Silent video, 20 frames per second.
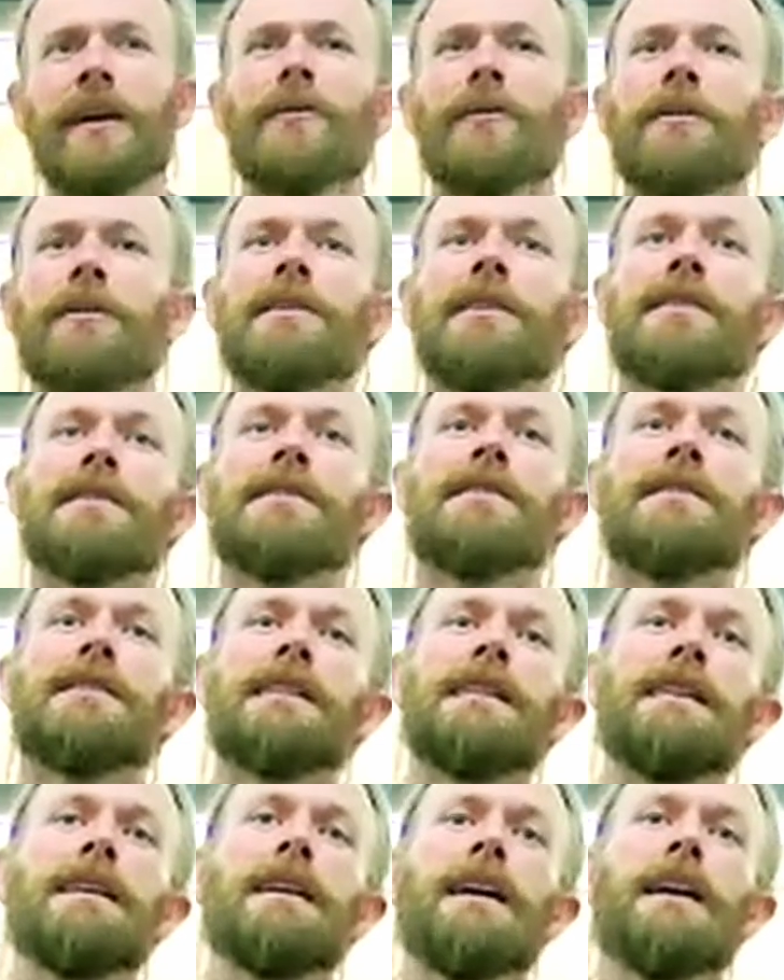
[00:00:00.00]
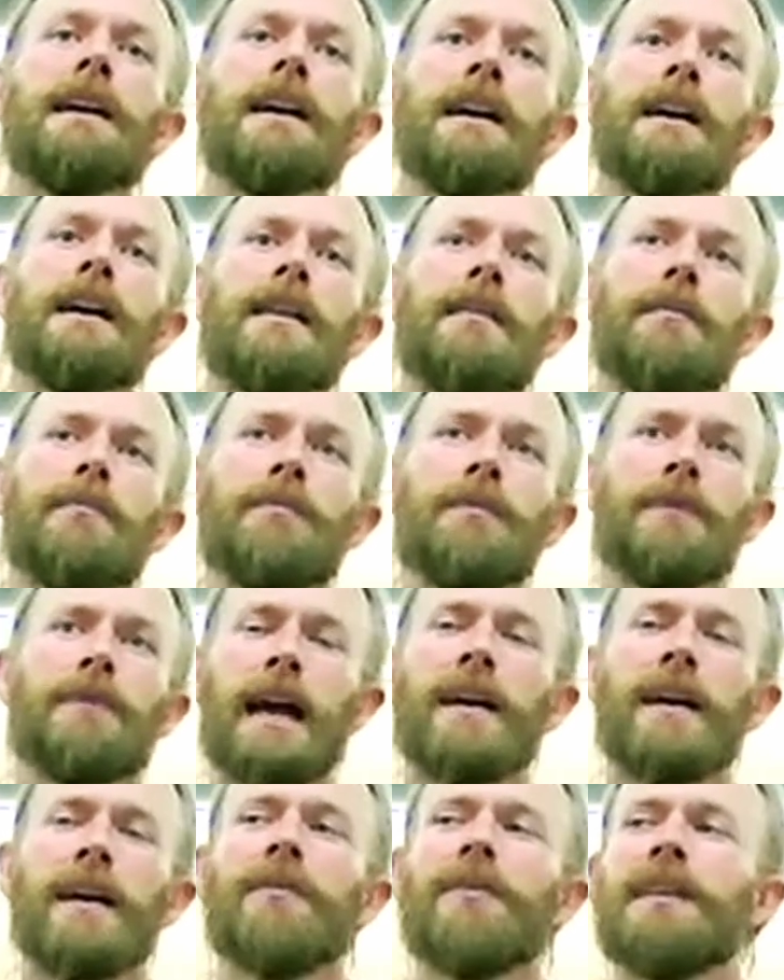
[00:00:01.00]
we should see
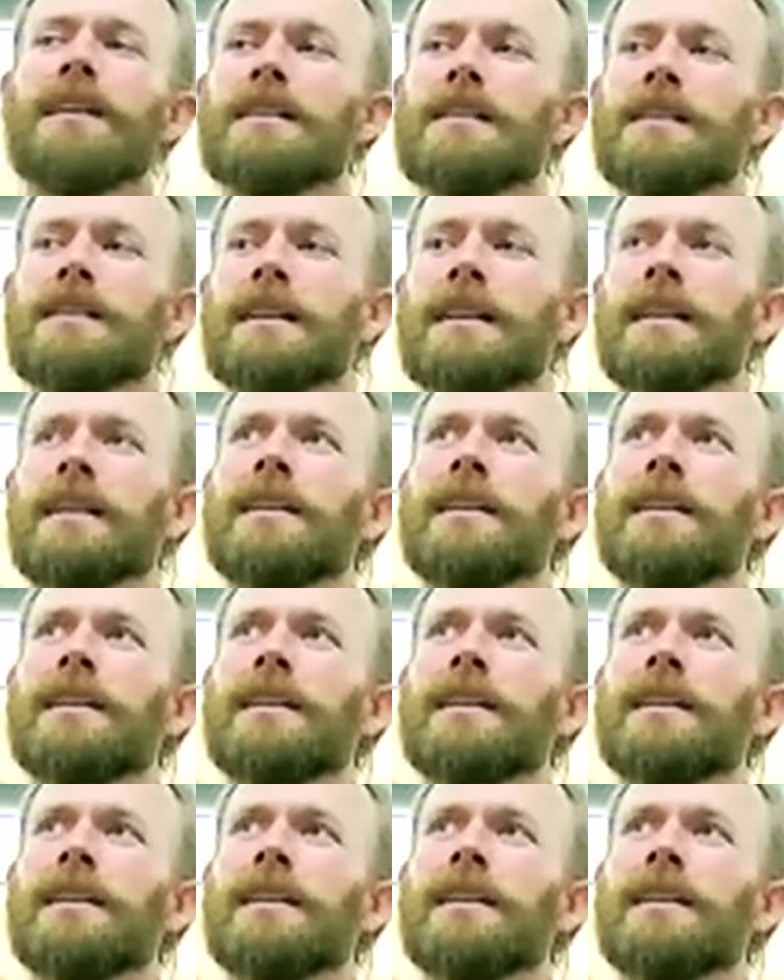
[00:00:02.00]
kind of these,